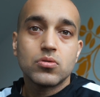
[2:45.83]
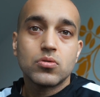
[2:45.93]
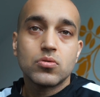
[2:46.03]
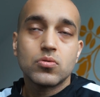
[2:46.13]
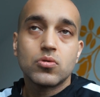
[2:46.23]

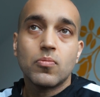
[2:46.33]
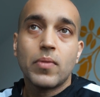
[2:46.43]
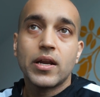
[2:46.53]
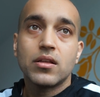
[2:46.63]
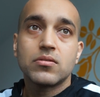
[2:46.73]
to
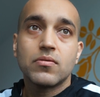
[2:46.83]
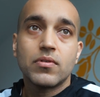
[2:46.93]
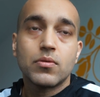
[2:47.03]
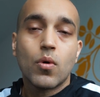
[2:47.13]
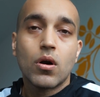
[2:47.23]
combine it
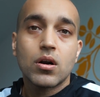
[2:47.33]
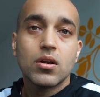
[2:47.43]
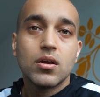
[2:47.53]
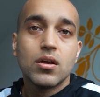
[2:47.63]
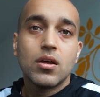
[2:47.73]
with
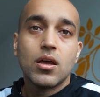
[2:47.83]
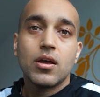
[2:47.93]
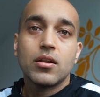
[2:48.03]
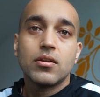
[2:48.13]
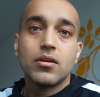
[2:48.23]
work
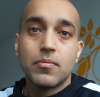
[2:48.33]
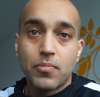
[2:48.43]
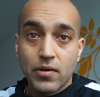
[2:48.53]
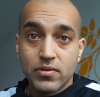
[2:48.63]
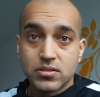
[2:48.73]
and
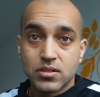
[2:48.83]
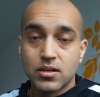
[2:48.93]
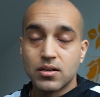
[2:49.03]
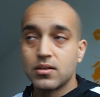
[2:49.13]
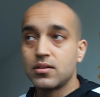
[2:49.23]
private
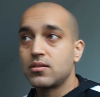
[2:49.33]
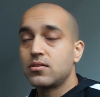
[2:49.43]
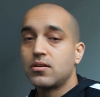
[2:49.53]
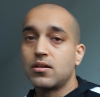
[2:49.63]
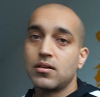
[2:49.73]

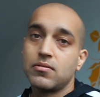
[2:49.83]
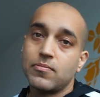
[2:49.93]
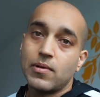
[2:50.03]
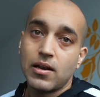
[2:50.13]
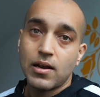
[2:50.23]

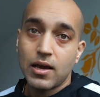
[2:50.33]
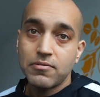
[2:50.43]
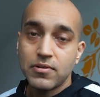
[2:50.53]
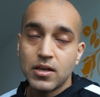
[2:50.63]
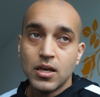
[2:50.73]

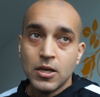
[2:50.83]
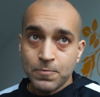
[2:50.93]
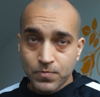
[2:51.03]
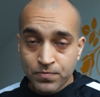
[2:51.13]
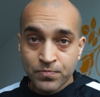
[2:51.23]
life.
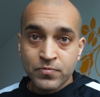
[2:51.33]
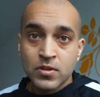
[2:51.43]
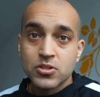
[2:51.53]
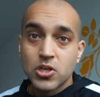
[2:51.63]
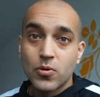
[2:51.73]

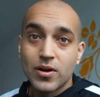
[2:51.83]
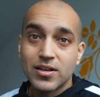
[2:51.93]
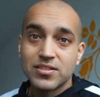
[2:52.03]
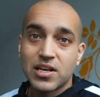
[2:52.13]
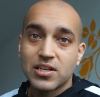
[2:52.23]
So
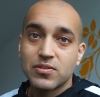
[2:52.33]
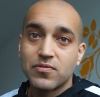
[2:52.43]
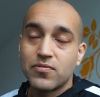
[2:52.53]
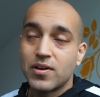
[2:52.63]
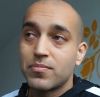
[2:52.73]
2nd of
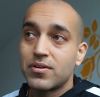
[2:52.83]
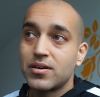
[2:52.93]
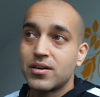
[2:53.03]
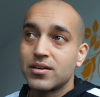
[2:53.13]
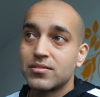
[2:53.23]

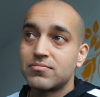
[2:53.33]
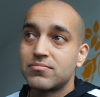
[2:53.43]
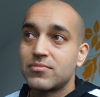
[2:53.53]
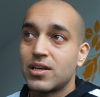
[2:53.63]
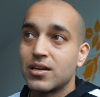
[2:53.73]
November,
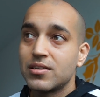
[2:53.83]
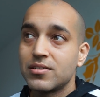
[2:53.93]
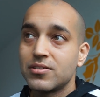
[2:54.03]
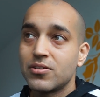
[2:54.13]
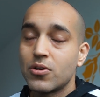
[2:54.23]

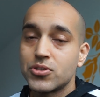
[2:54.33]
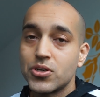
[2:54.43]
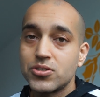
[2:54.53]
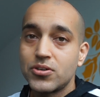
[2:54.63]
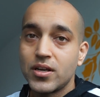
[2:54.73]
no
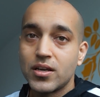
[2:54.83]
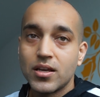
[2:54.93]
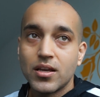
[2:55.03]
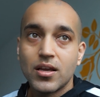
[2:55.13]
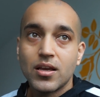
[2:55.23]
surgery.
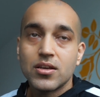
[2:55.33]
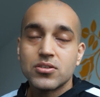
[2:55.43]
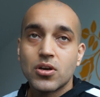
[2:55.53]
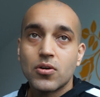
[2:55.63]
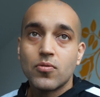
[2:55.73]

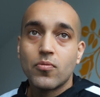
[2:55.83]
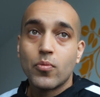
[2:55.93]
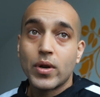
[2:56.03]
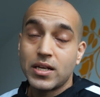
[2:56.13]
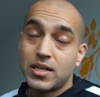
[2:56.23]
So
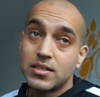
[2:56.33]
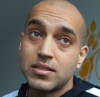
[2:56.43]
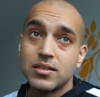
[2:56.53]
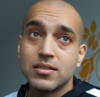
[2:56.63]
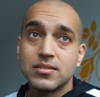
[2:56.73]
what I
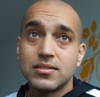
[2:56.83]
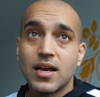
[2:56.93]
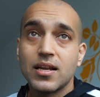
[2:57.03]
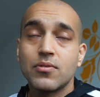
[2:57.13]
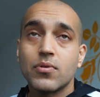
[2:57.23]
did
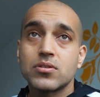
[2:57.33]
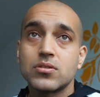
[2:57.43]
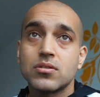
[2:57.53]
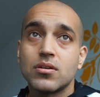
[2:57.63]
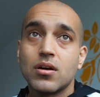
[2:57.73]
then
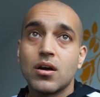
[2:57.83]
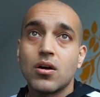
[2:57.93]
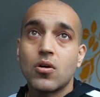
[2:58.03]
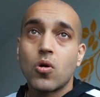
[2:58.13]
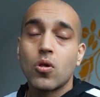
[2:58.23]
was
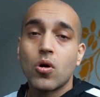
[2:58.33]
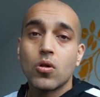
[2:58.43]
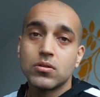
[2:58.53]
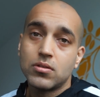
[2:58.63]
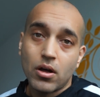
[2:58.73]
call
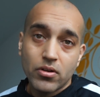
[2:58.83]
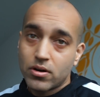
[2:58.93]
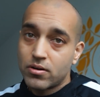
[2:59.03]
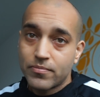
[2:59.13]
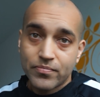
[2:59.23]
all the
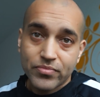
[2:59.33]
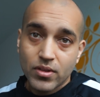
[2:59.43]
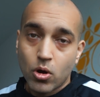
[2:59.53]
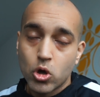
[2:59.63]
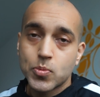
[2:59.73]
other
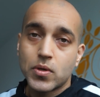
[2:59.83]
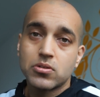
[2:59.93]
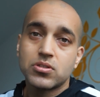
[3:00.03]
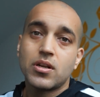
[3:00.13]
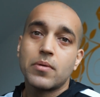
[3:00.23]

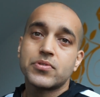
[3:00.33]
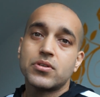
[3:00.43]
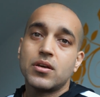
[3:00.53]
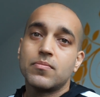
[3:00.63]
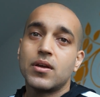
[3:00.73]
hospitals in
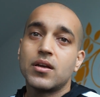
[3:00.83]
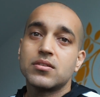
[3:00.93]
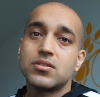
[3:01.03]
Amsterdam and